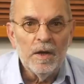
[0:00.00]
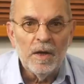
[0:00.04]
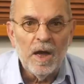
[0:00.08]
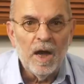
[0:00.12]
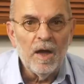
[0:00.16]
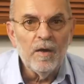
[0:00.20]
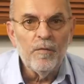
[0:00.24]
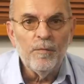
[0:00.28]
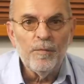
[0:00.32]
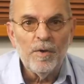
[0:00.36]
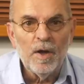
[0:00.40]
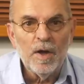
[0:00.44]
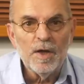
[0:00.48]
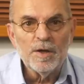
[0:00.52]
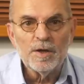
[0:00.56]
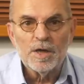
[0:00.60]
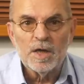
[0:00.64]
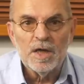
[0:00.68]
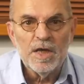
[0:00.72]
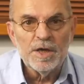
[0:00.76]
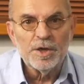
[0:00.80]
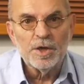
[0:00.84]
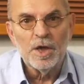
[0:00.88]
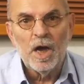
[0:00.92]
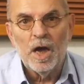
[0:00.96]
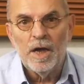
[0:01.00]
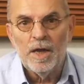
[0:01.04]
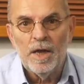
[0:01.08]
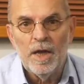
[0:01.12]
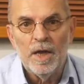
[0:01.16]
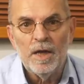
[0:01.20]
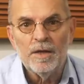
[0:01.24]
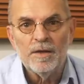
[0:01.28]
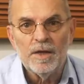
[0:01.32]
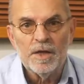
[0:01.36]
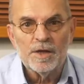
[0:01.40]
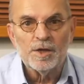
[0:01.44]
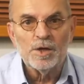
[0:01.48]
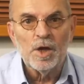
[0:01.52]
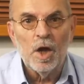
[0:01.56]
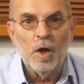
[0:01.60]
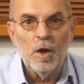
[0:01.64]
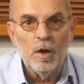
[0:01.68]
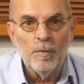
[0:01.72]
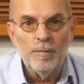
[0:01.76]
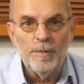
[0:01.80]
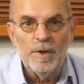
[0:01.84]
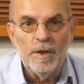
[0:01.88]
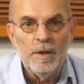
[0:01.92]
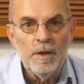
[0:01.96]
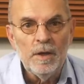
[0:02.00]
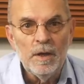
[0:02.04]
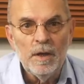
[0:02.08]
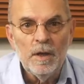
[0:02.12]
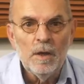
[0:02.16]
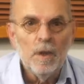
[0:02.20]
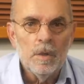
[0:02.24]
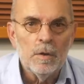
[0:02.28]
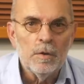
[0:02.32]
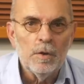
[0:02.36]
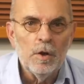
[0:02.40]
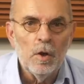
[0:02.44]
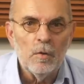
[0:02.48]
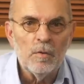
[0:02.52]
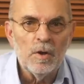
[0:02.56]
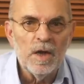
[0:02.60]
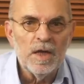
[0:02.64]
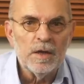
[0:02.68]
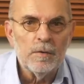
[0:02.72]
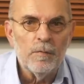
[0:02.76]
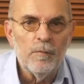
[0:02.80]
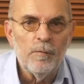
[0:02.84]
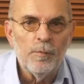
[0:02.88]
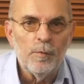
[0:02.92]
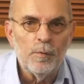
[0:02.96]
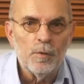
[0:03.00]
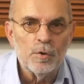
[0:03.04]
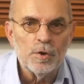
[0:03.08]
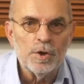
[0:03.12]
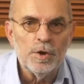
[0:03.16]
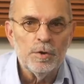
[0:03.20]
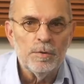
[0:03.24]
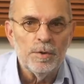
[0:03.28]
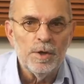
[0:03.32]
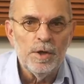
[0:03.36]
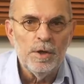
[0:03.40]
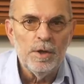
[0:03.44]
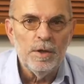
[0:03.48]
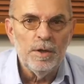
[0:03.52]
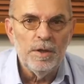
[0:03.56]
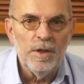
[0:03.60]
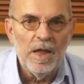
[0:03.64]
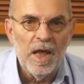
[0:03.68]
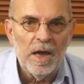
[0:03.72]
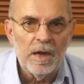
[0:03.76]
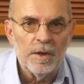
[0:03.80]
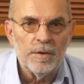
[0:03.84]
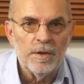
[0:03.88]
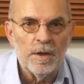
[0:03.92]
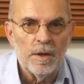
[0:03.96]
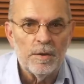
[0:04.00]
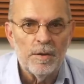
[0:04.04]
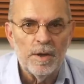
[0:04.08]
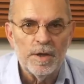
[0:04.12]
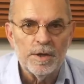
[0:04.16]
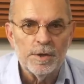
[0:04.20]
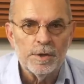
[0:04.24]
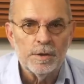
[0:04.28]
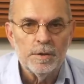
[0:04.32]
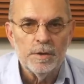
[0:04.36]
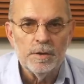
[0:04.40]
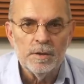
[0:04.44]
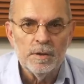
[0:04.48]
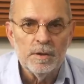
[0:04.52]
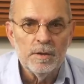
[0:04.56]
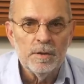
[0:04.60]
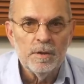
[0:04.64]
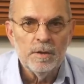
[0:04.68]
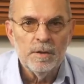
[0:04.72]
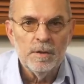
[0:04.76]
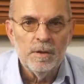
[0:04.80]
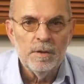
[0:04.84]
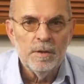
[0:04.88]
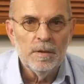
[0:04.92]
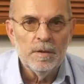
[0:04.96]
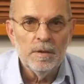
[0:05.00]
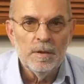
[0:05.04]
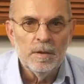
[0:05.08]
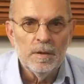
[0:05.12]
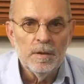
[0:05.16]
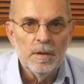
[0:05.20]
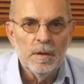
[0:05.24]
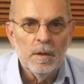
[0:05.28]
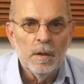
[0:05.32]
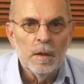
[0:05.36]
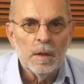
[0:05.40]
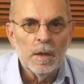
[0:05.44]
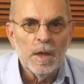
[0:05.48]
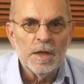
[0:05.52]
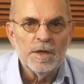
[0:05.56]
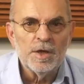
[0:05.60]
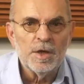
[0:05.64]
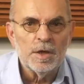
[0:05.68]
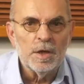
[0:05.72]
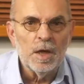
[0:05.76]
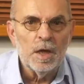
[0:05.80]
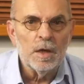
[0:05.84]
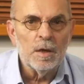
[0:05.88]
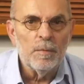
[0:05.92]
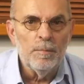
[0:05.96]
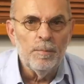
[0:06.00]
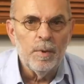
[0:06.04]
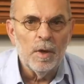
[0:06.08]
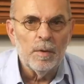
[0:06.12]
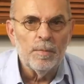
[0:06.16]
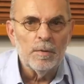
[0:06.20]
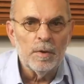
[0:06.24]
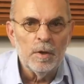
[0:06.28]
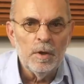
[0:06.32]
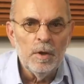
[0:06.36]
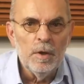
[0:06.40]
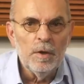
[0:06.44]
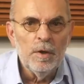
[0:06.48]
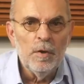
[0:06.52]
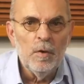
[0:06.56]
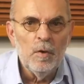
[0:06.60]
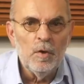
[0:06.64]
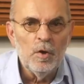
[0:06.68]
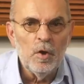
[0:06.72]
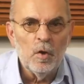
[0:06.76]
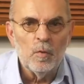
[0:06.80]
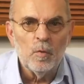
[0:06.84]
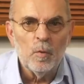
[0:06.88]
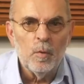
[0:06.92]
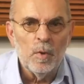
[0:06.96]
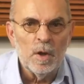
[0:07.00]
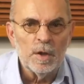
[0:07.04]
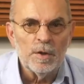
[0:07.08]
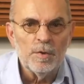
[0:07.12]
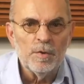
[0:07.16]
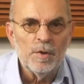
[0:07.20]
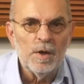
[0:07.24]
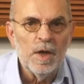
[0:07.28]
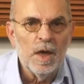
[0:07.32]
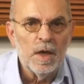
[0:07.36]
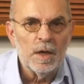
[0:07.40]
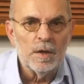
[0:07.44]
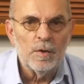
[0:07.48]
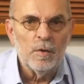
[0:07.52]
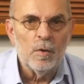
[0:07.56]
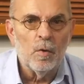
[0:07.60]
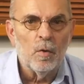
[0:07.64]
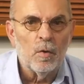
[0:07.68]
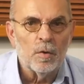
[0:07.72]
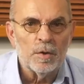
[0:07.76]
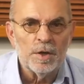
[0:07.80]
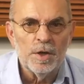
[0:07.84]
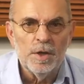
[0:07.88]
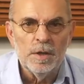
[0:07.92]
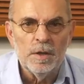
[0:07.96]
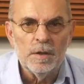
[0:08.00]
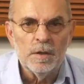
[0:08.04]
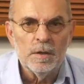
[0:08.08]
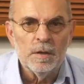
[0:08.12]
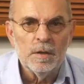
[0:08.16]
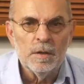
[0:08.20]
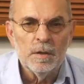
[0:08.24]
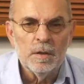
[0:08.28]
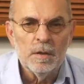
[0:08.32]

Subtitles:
hi-fi / high-end as a hobby, don't let them force you in their direction. That's another bubble you don't want to get caught in.